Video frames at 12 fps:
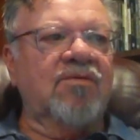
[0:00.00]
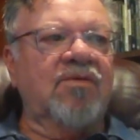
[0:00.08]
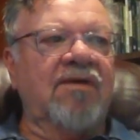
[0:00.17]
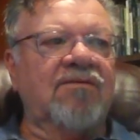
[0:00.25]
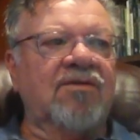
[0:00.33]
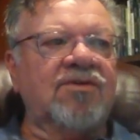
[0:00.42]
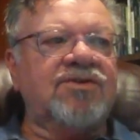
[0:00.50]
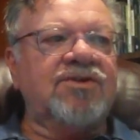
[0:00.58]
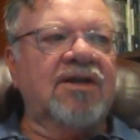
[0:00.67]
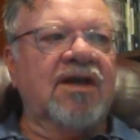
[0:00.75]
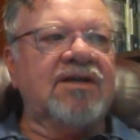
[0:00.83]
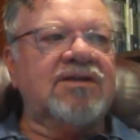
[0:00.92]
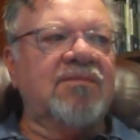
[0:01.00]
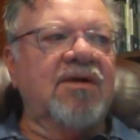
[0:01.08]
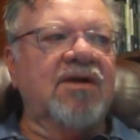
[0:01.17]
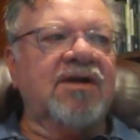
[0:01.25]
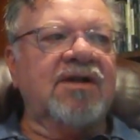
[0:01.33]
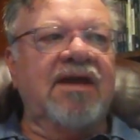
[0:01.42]
and revolutionized
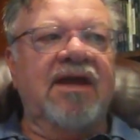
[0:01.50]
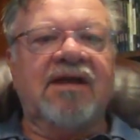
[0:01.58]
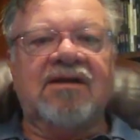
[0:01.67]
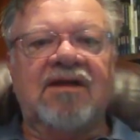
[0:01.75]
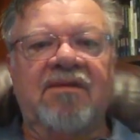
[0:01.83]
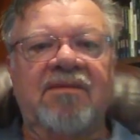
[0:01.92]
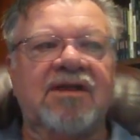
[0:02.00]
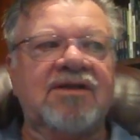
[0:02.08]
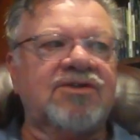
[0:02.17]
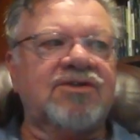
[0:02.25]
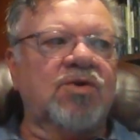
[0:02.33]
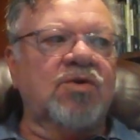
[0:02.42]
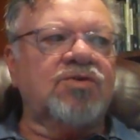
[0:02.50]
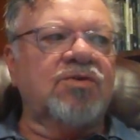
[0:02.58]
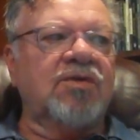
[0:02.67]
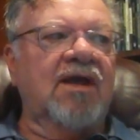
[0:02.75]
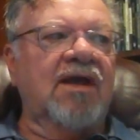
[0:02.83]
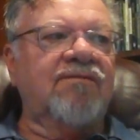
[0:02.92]
American economic and
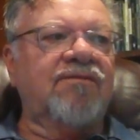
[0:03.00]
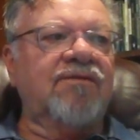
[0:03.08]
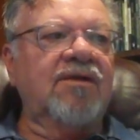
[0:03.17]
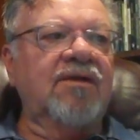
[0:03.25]
social life.